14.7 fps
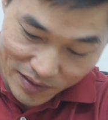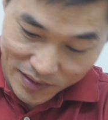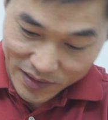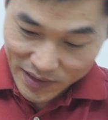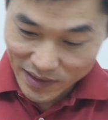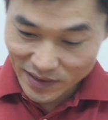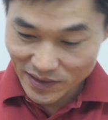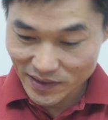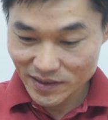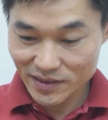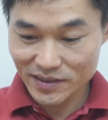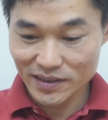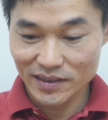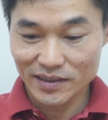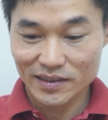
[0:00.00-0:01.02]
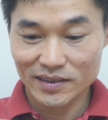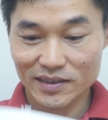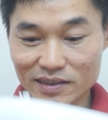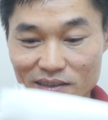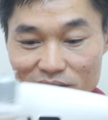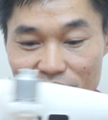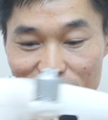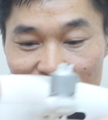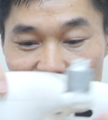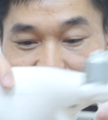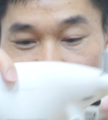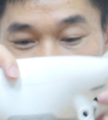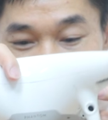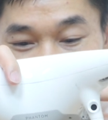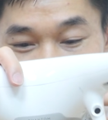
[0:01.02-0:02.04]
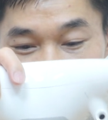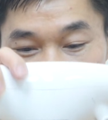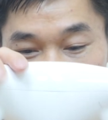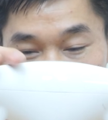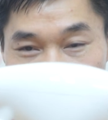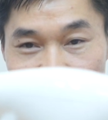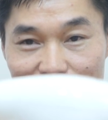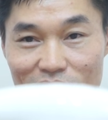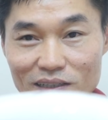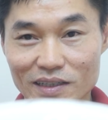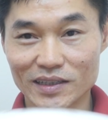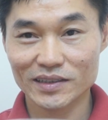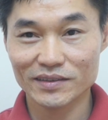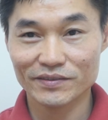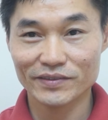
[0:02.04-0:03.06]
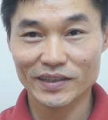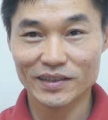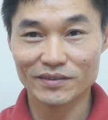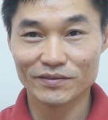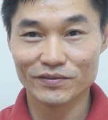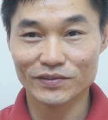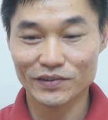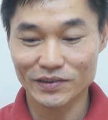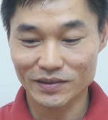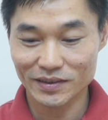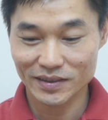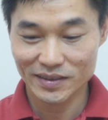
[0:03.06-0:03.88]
and you can see it fits very well on the Phantom 4.